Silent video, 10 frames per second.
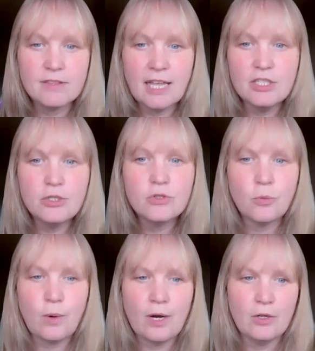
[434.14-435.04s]
have led you
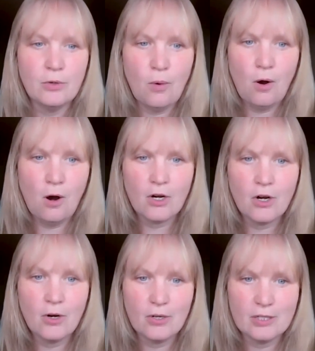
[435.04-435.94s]
to where you
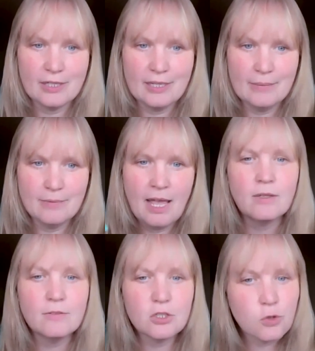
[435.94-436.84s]
are currently, as
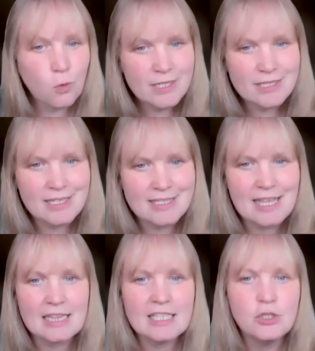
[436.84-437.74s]
well as the
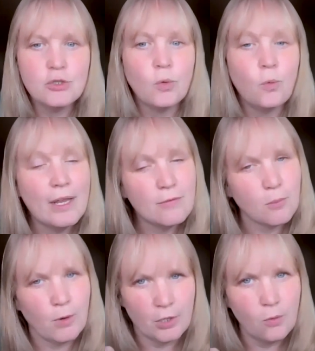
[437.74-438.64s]
choices that lead you away
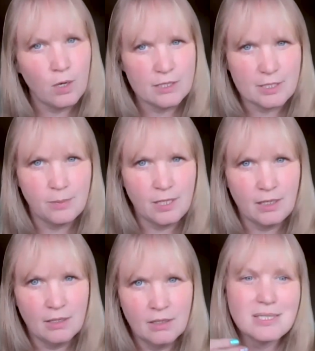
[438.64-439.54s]
from where you want to be.
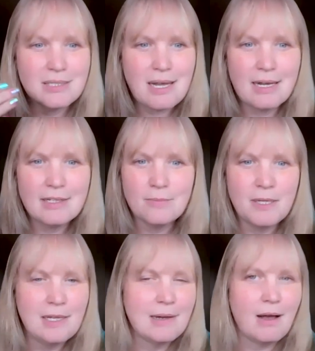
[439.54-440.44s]
So this is kind of
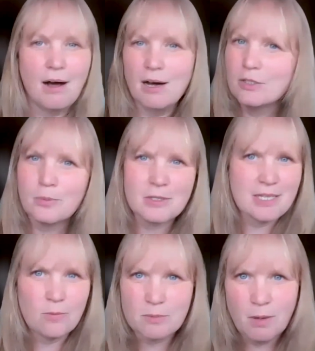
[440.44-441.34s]
being
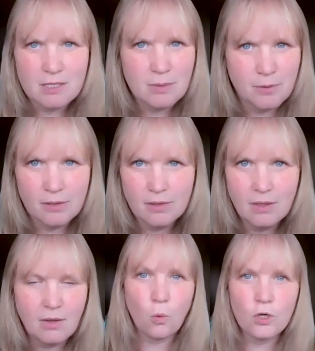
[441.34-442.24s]
100% responsible
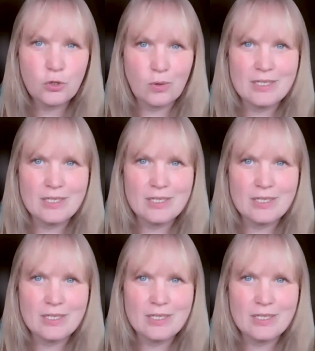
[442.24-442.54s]
for your